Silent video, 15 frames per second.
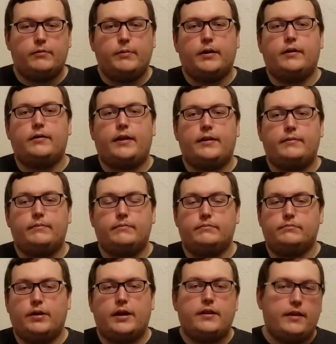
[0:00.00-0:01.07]
to wear like
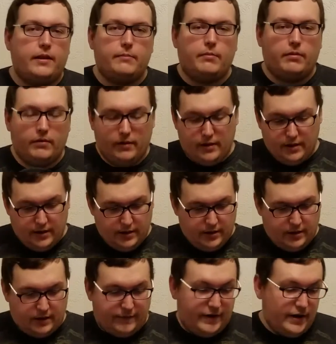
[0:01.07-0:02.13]
brand names
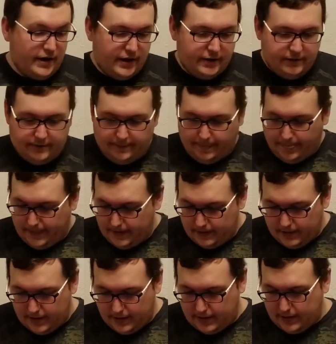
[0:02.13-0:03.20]
of any kind.
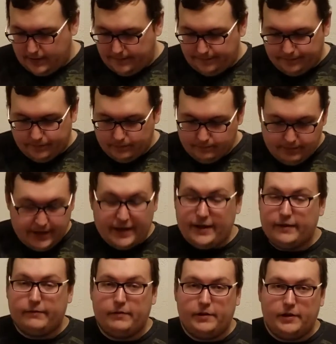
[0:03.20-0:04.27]
But hey,
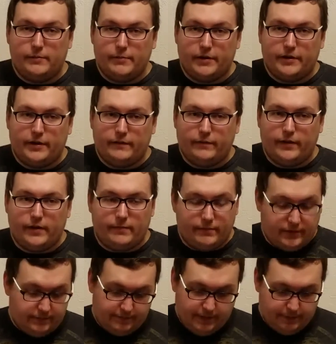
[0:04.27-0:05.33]
that's really good marketing for them.
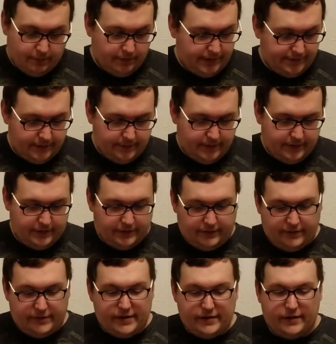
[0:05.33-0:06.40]
People will definitely be able to
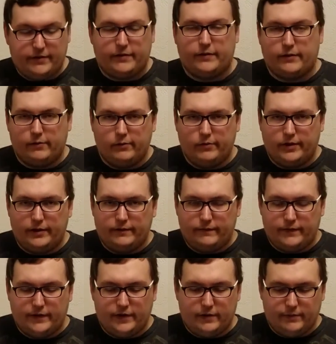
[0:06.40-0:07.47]
see this and Google it and
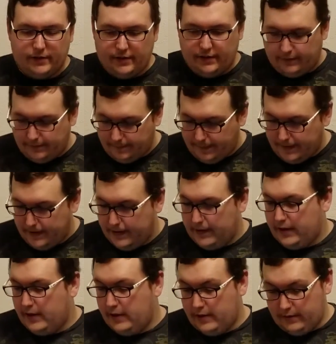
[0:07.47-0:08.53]
figure out what it is.
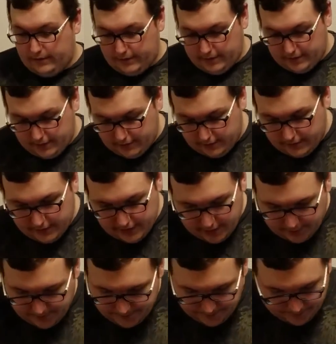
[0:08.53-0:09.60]
So there you go.